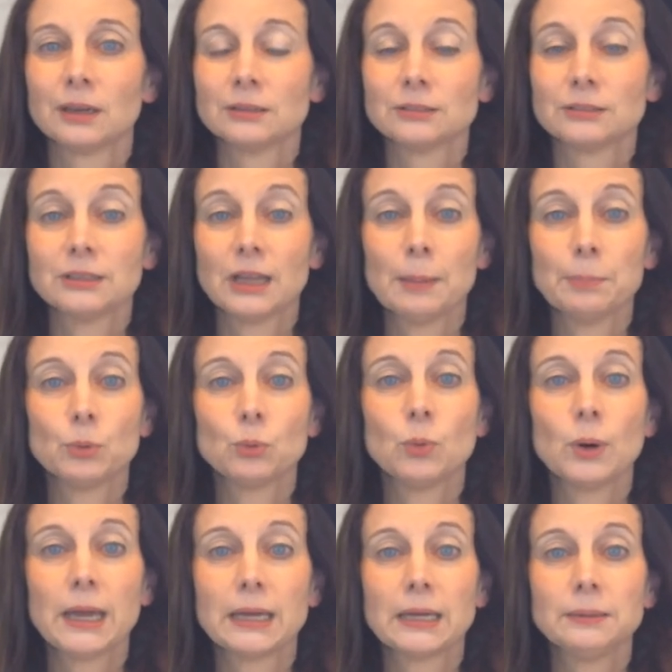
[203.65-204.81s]
Stop
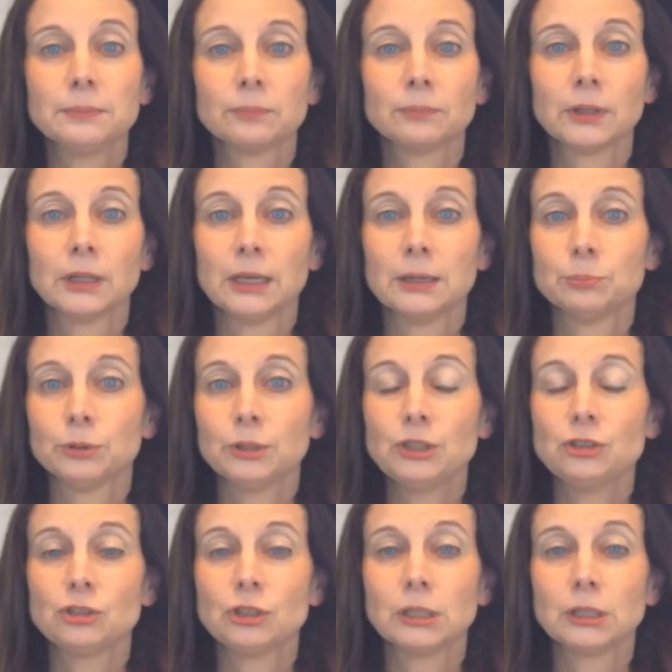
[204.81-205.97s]
away in
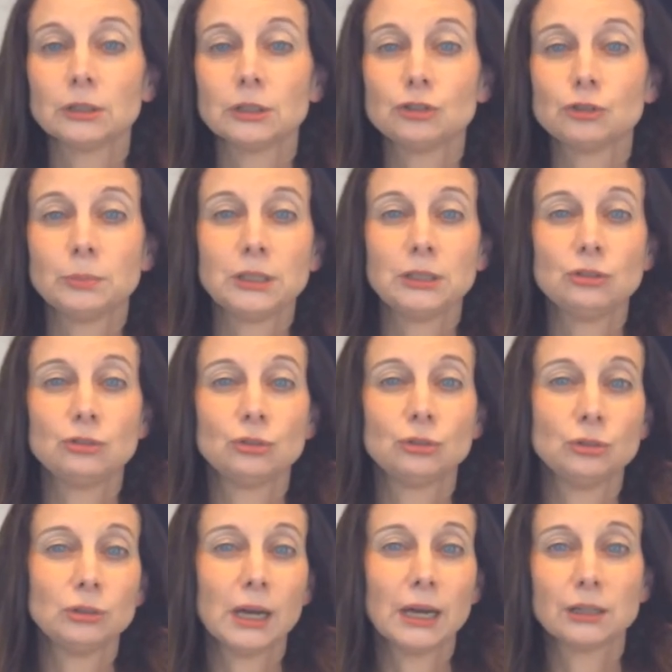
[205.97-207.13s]
British English means to
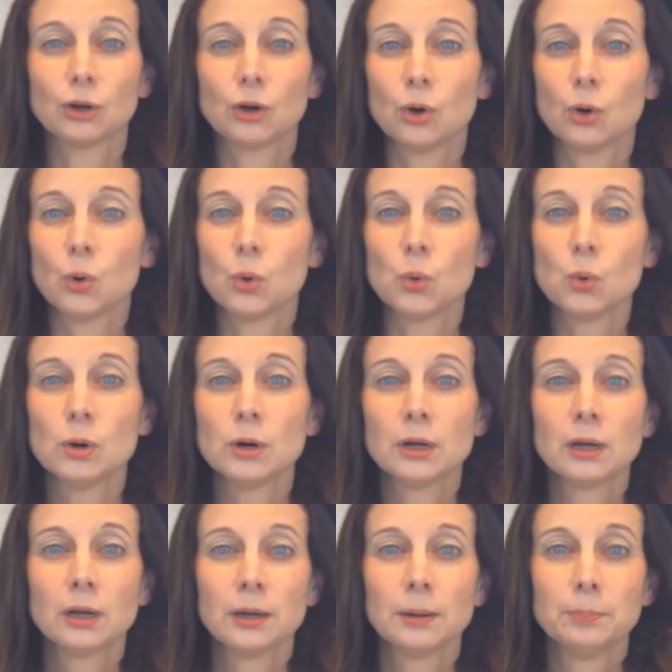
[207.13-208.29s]
not go
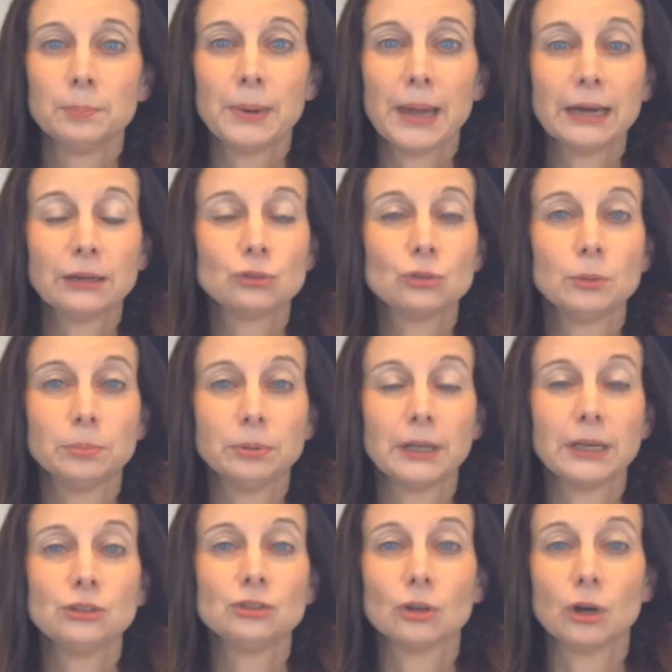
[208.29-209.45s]
back to a
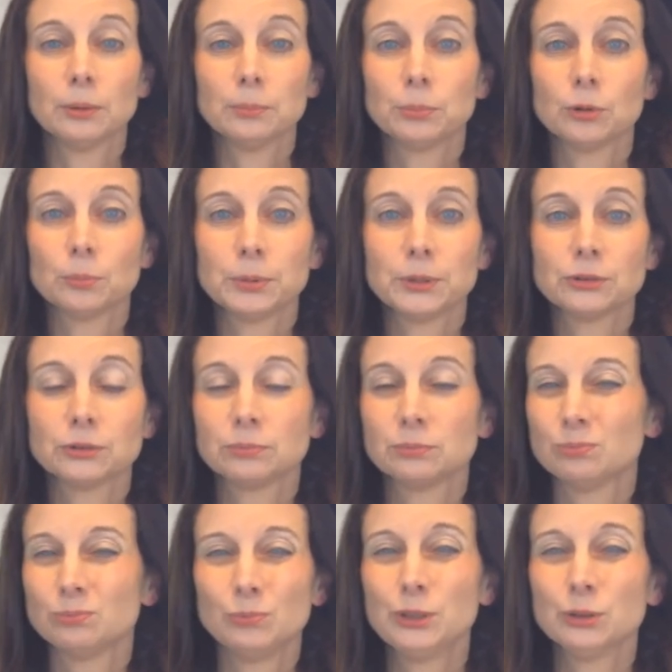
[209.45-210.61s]
place on purpose.
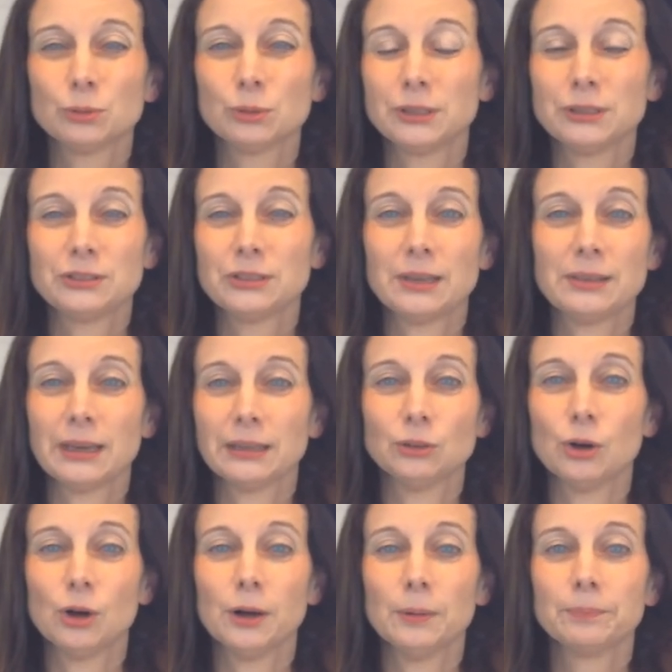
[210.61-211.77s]
We don't really say that at
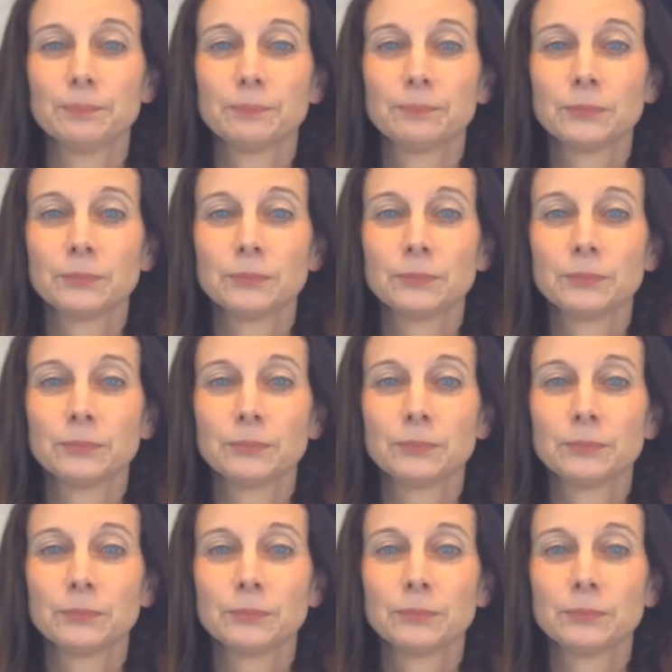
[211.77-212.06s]
all.